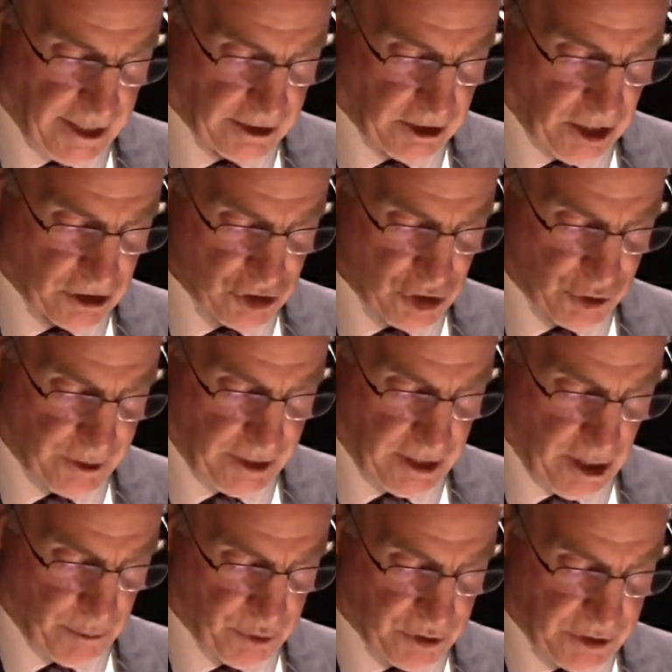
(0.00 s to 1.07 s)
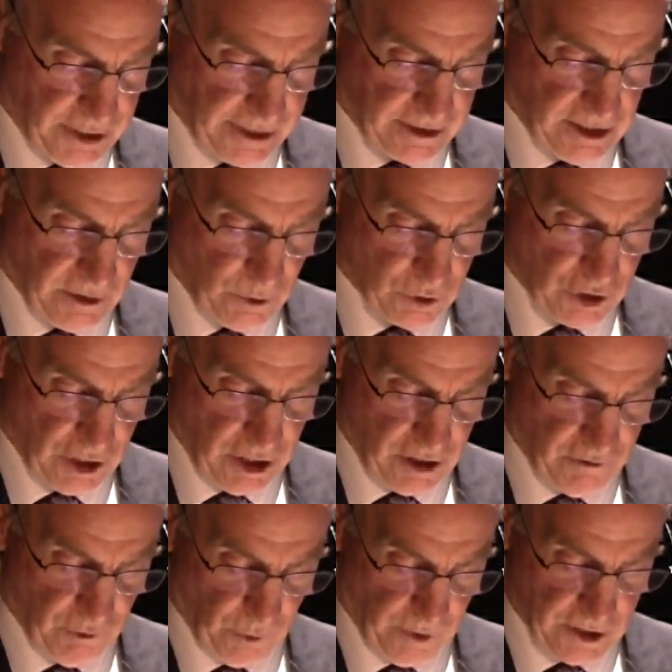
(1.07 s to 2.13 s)
and concentrated on protecting those
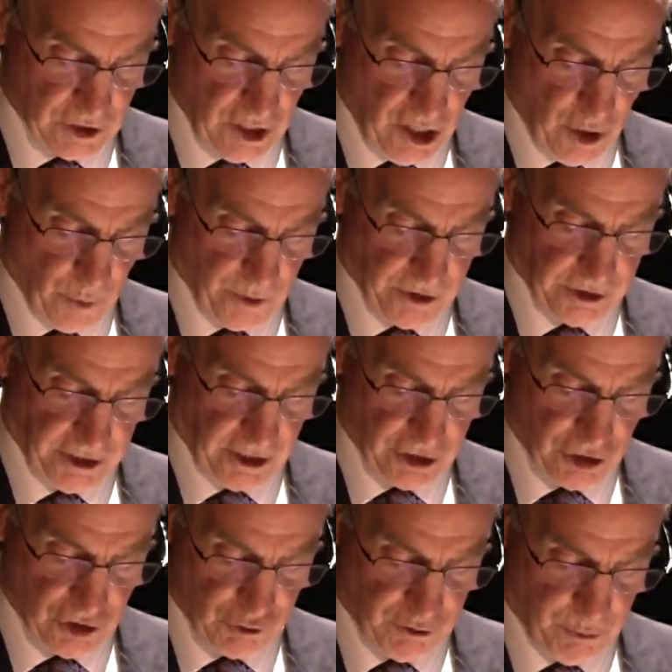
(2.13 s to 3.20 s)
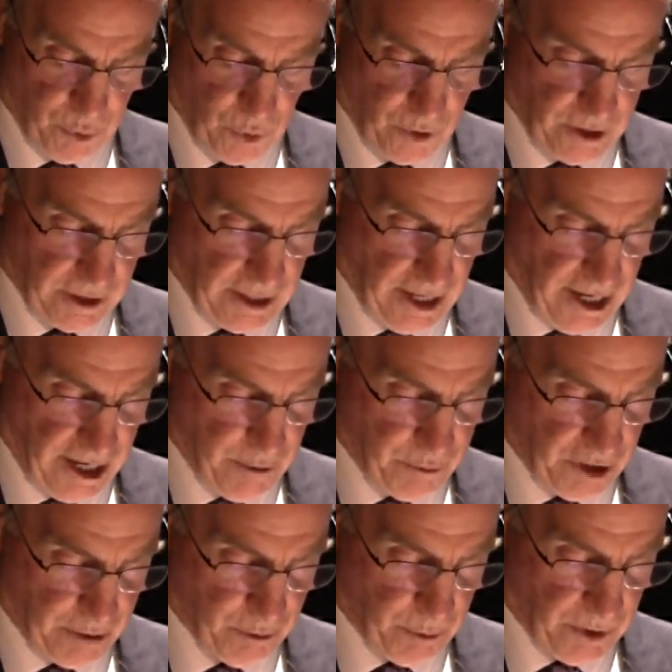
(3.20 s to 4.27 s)
convoys where intelligence reported a high
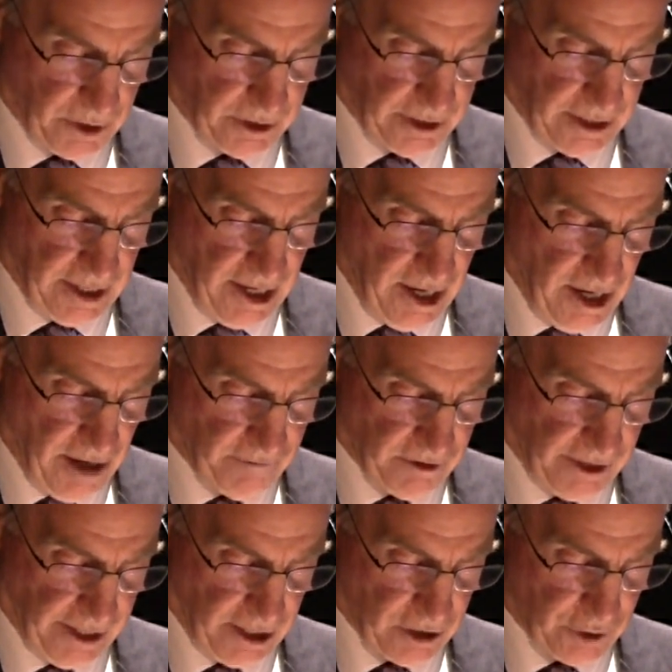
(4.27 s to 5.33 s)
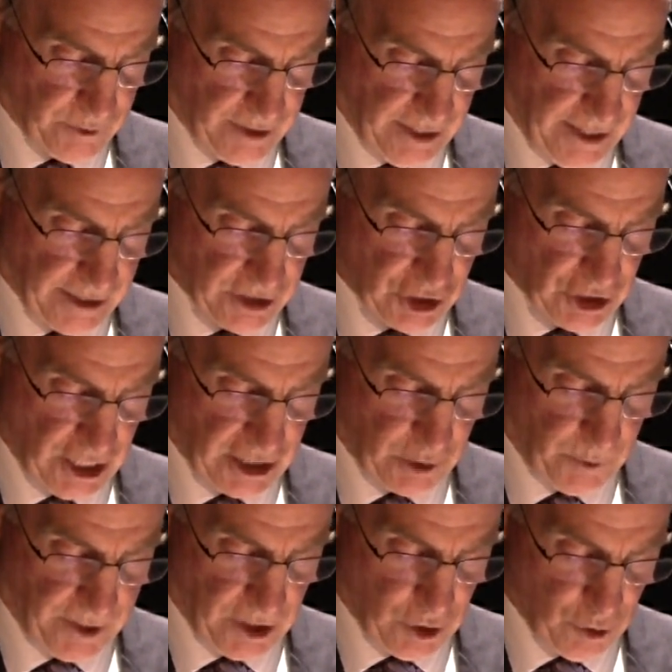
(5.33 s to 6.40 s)
probability of encountering a
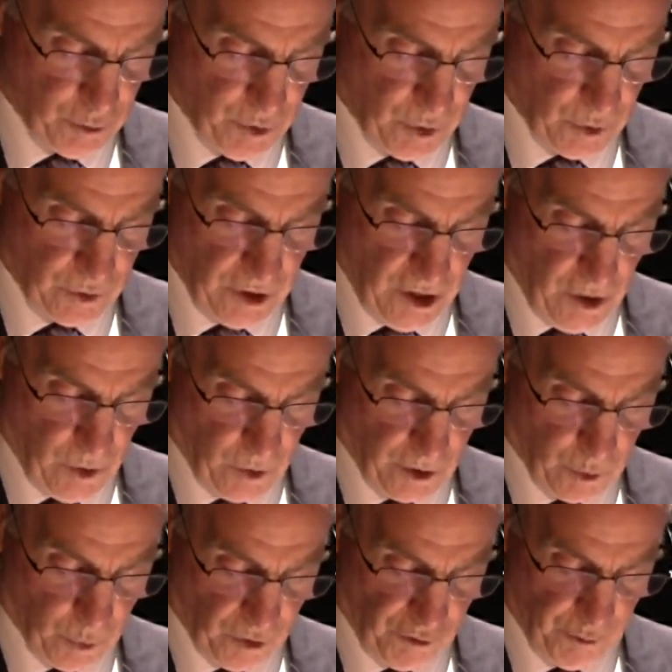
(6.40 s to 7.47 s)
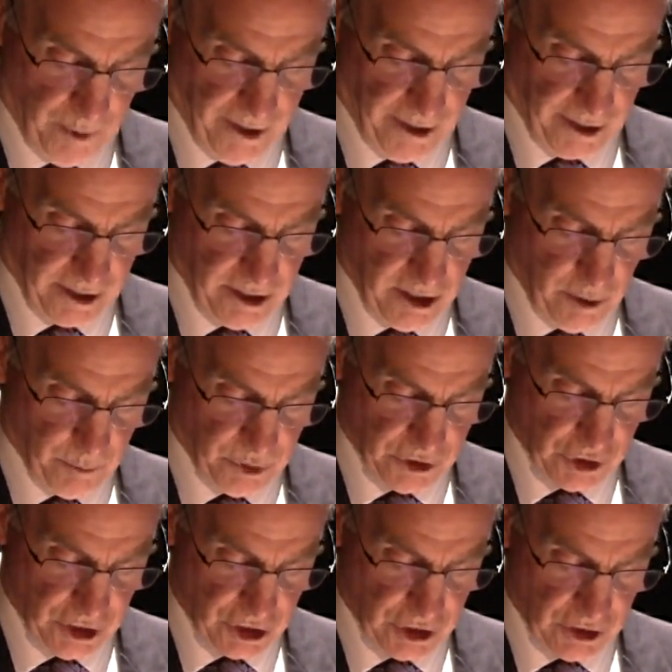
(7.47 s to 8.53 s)
shadowing U-boat or a wolf pack
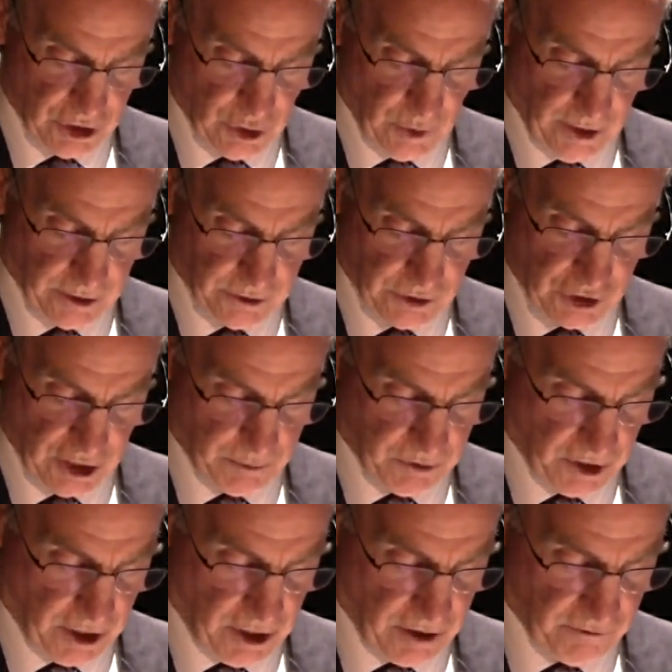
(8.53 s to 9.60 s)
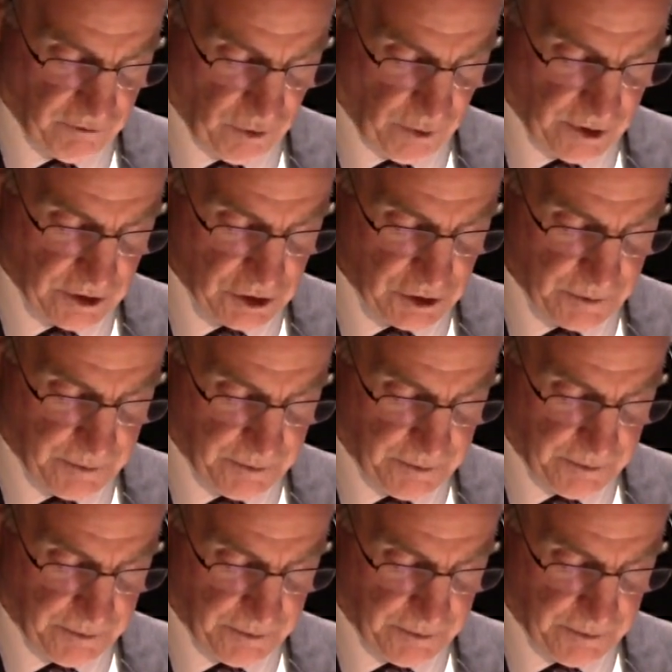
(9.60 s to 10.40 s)
positioned to intercept convoys.